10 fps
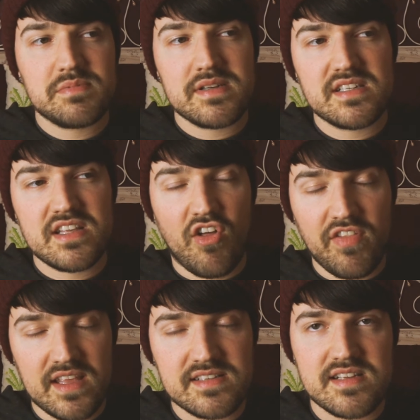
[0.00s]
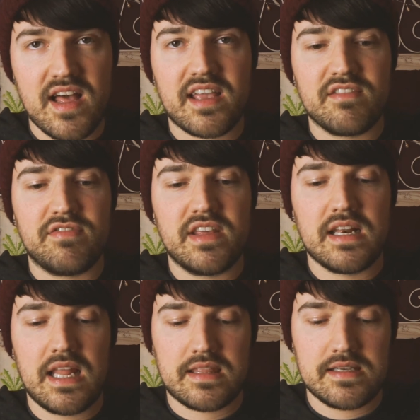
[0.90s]
Especially on the internet, I can feel
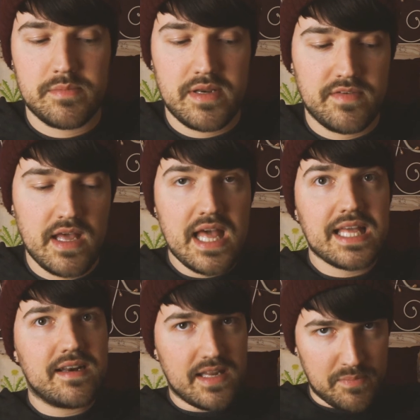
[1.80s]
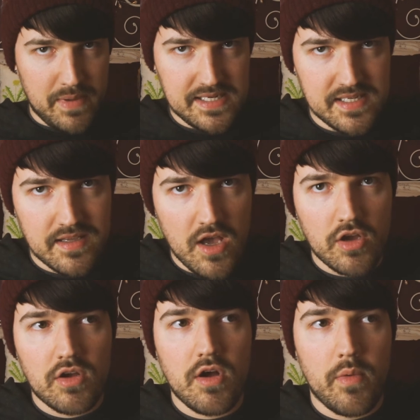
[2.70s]
like there's a bit of
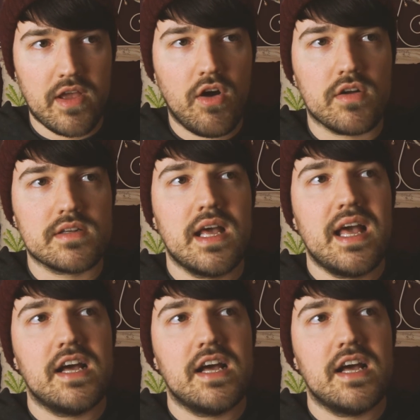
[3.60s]
clickbaiting going on,